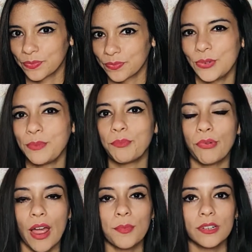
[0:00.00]
During
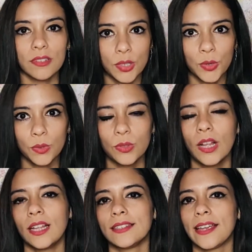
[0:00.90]
primary school,
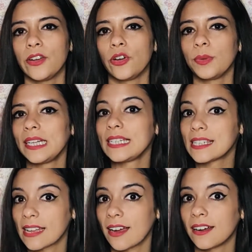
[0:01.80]
they normally
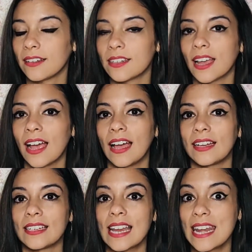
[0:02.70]
start
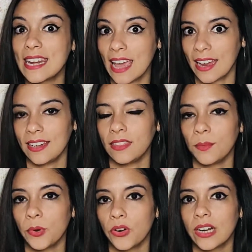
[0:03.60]
at 9 in the
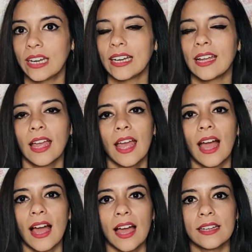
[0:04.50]
morning
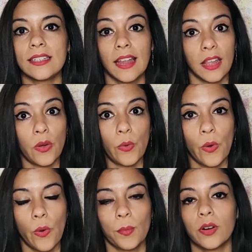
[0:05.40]
and they go
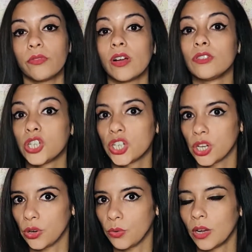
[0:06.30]
home around
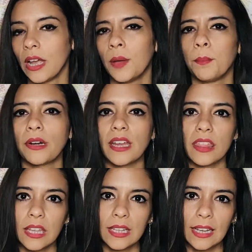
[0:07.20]
2. But I
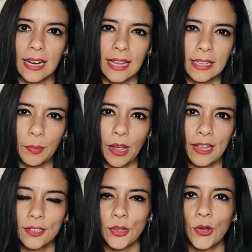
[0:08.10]
think that it
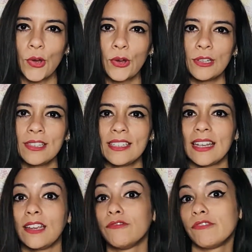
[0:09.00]
depends on
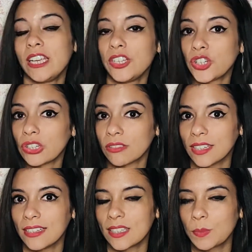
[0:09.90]
the region
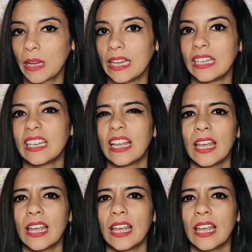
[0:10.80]
in Spain.